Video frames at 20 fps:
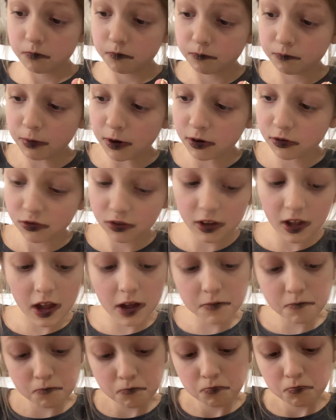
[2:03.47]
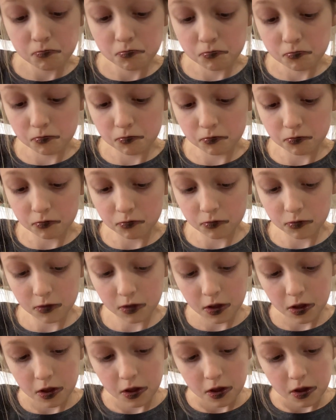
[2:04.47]
butter slime,
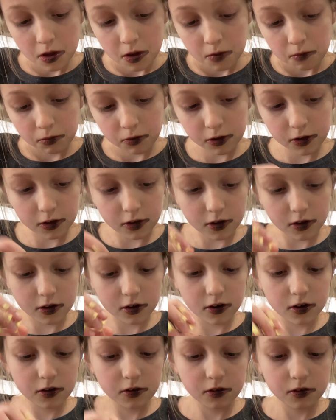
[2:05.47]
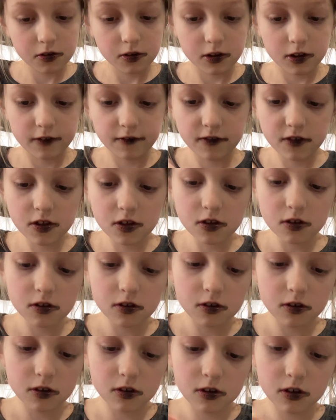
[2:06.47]
pretty good, I
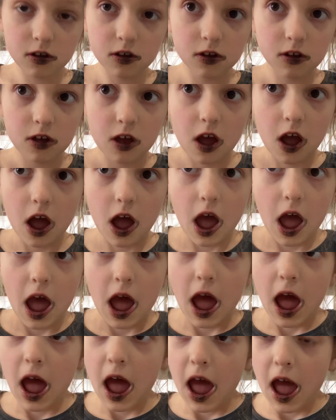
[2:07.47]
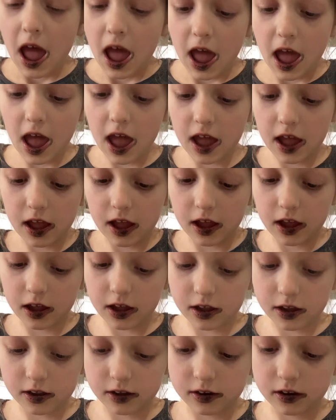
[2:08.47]
think.
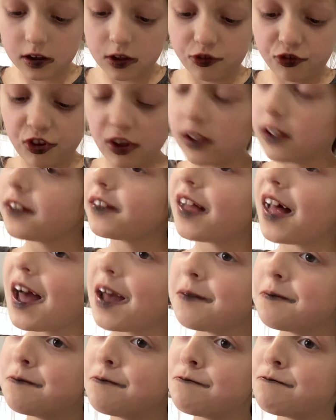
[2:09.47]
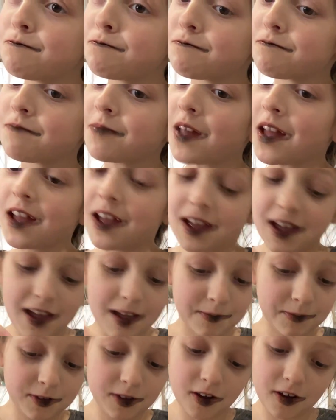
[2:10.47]
And jelly slime,
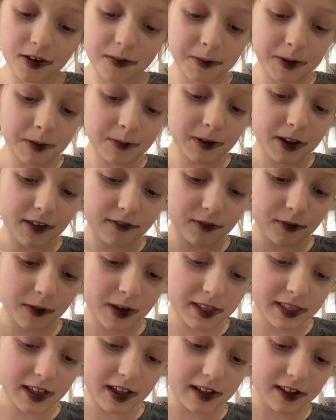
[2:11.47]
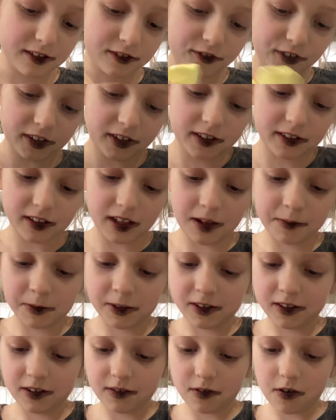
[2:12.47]
I'm sorry, but I'm going to have to rate that jelly slime a
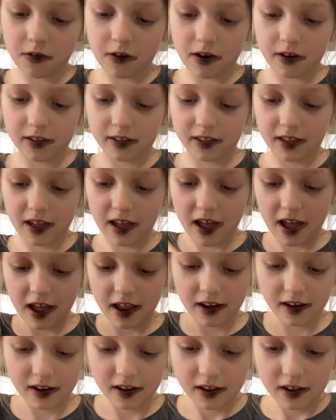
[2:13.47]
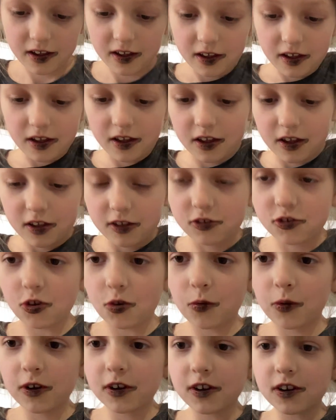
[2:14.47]
0 out of 10. So
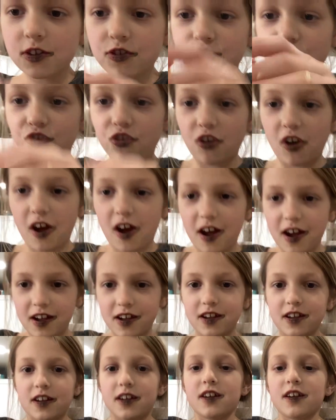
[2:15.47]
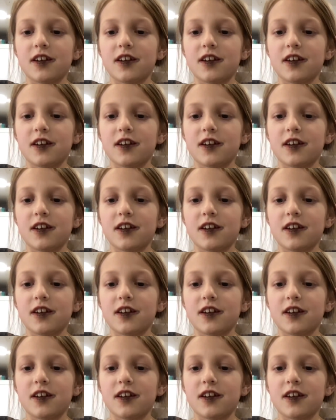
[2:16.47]
we're going to try